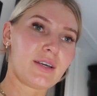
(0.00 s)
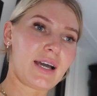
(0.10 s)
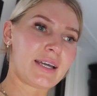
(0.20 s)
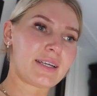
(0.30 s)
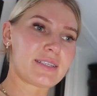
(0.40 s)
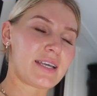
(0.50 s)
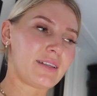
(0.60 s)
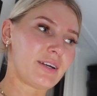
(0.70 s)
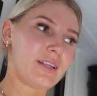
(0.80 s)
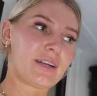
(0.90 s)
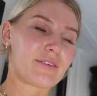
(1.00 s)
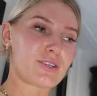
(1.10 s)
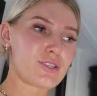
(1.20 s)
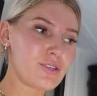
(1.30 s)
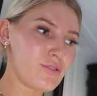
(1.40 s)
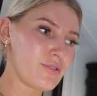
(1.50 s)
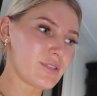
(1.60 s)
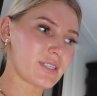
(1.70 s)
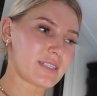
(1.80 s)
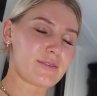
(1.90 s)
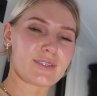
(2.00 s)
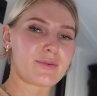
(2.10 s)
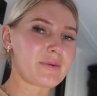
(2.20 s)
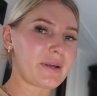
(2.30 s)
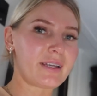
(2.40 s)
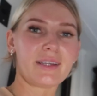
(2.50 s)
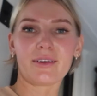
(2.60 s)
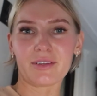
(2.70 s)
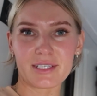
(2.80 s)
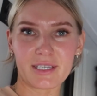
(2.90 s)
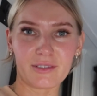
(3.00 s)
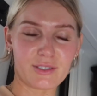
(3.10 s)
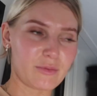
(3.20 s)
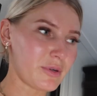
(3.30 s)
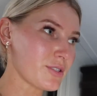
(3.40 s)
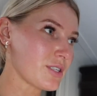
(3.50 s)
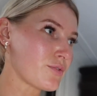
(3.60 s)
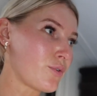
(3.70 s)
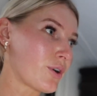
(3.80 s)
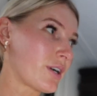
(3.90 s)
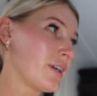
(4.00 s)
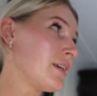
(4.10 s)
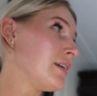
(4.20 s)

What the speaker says: I didn't take like a lot of our shoes because I was like, what am I gonna need all these heels and purses for?